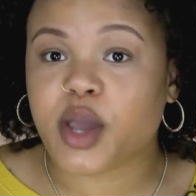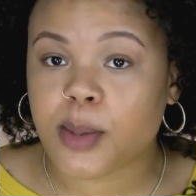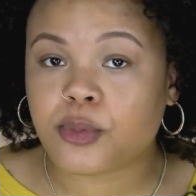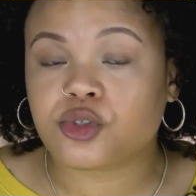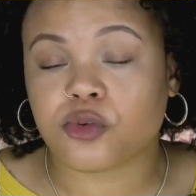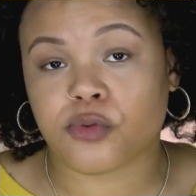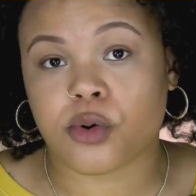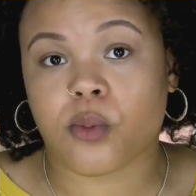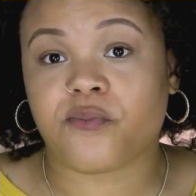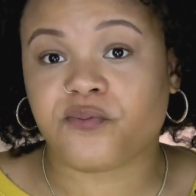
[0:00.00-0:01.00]
able to
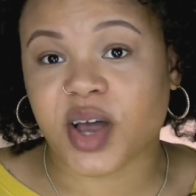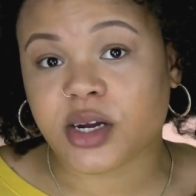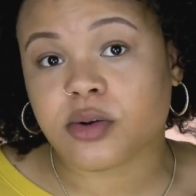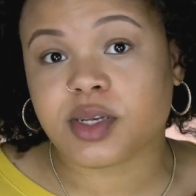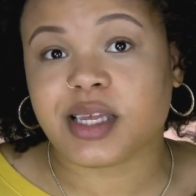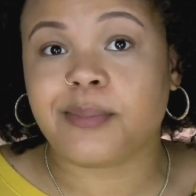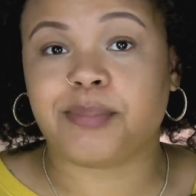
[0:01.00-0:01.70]
vote federally,